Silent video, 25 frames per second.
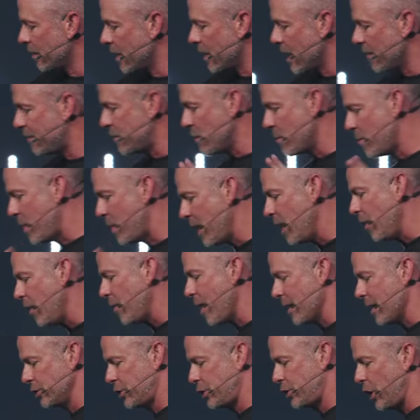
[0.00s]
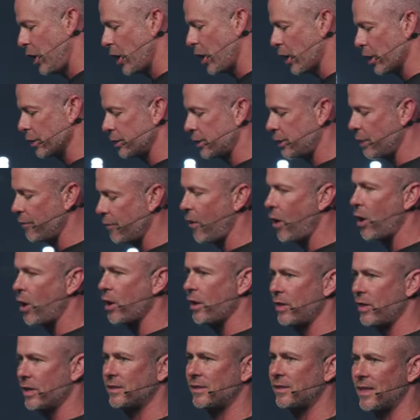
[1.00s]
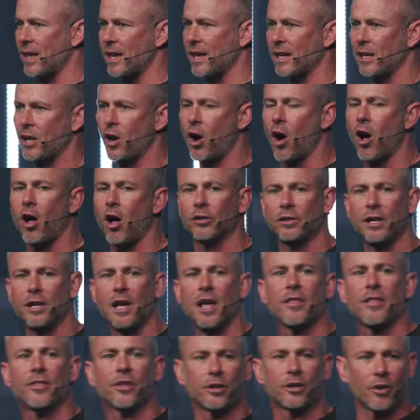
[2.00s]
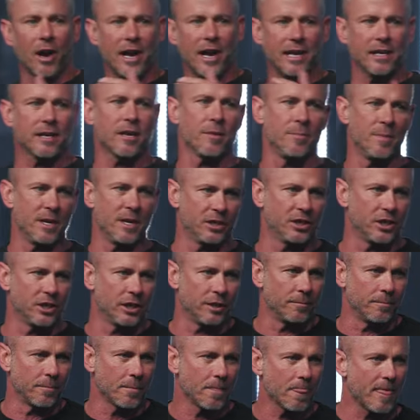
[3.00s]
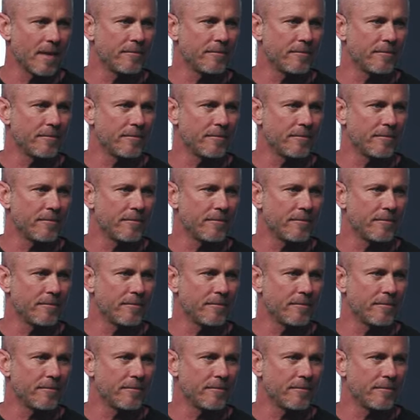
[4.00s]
If you've been around church, you've heard of this thing called the Great Commission.